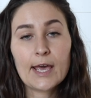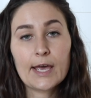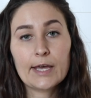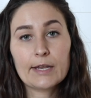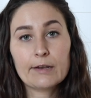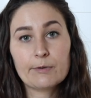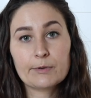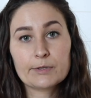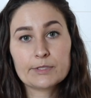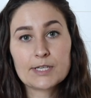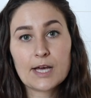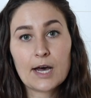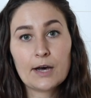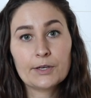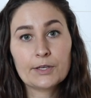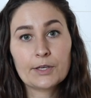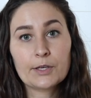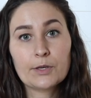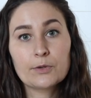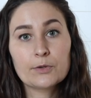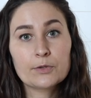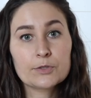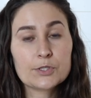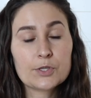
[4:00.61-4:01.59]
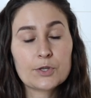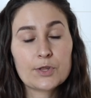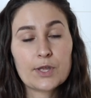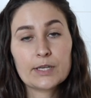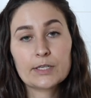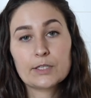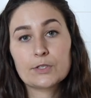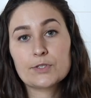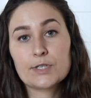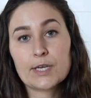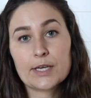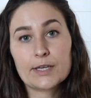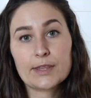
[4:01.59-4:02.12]
and it will tell you so then
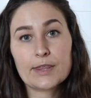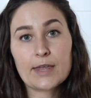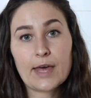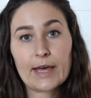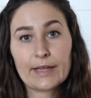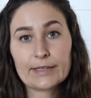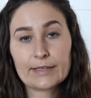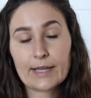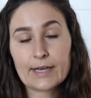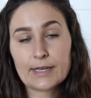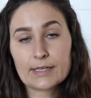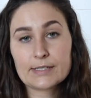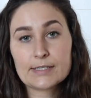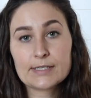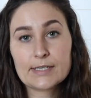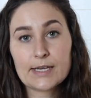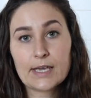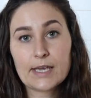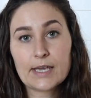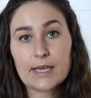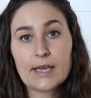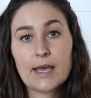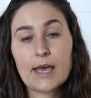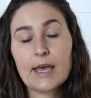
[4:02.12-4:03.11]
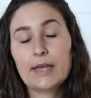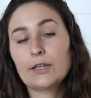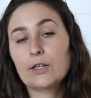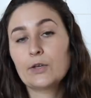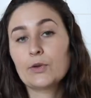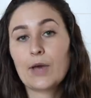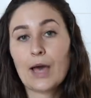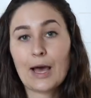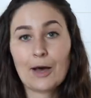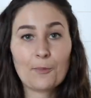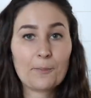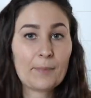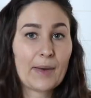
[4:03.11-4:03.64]
you take that last date and you
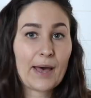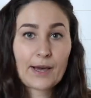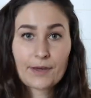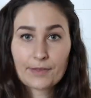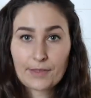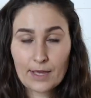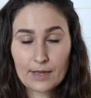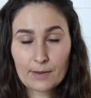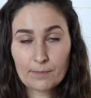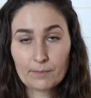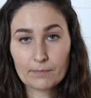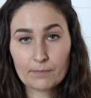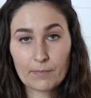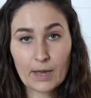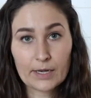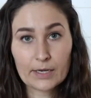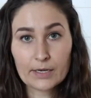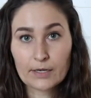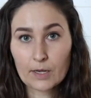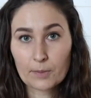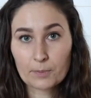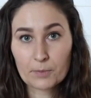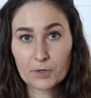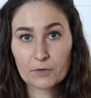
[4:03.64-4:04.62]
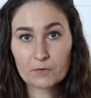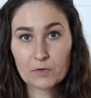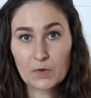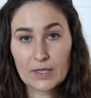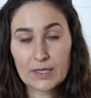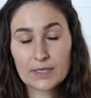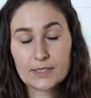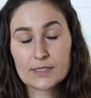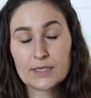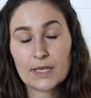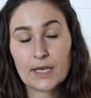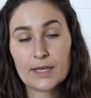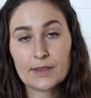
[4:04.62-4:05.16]
count back that many number of
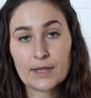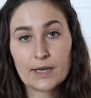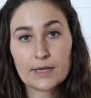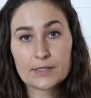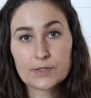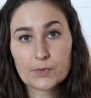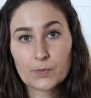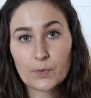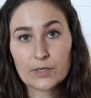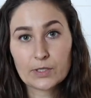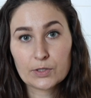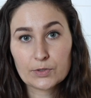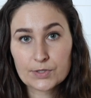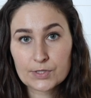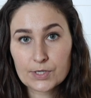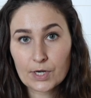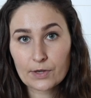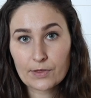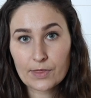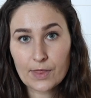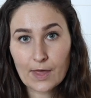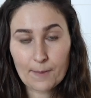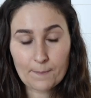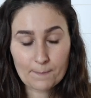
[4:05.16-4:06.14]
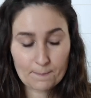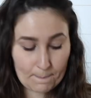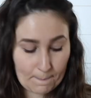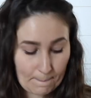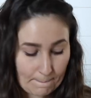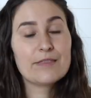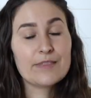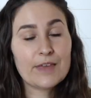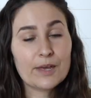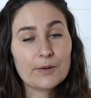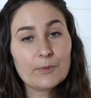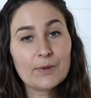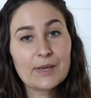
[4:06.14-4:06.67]
weeks and that's when you start them.
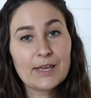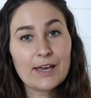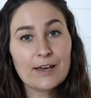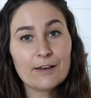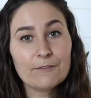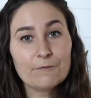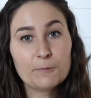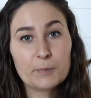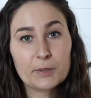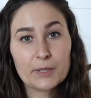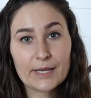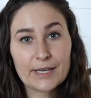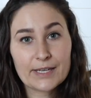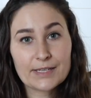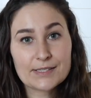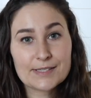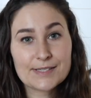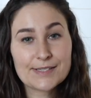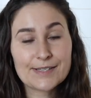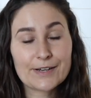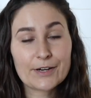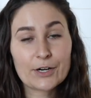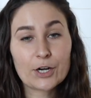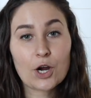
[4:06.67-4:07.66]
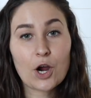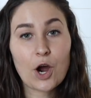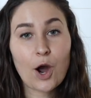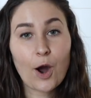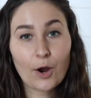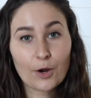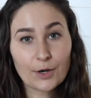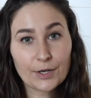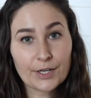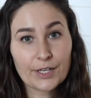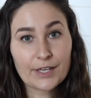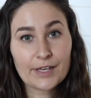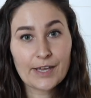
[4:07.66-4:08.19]
Then we have plants that are
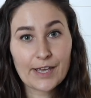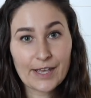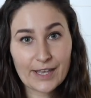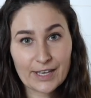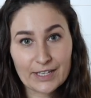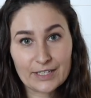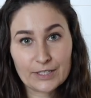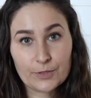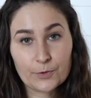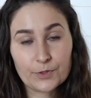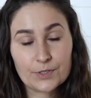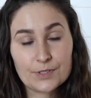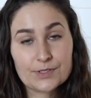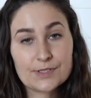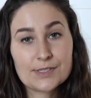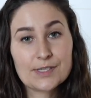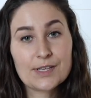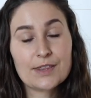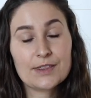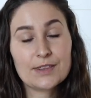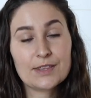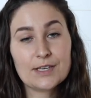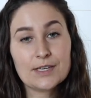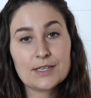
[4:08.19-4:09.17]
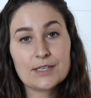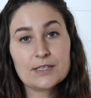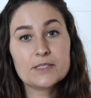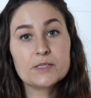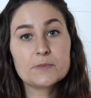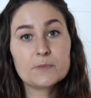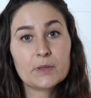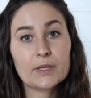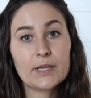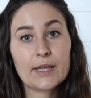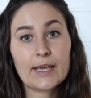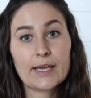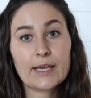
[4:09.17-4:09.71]
hardy annuals. These
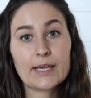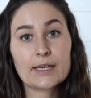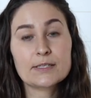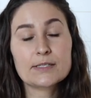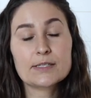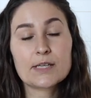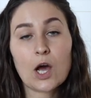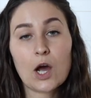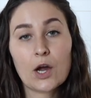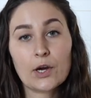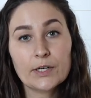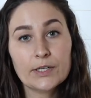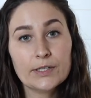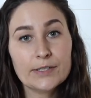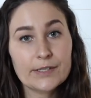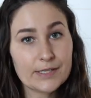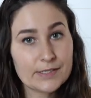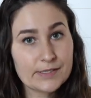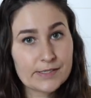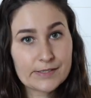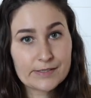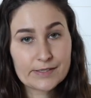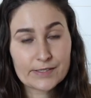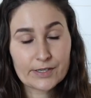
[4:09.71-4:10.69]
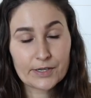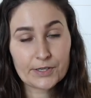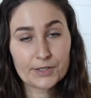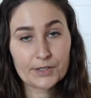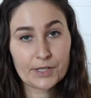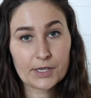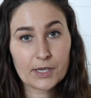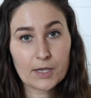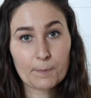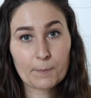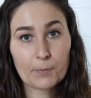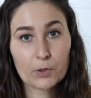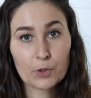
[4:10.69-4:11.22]
plants aren't
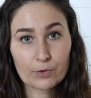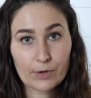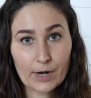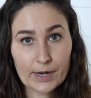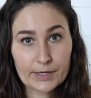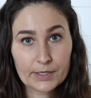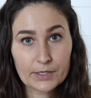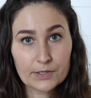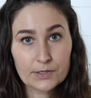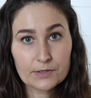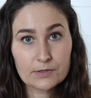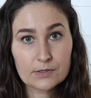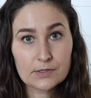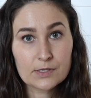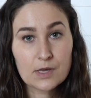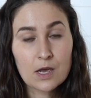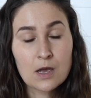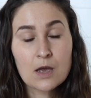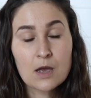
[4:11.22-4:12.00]
necessarily perennials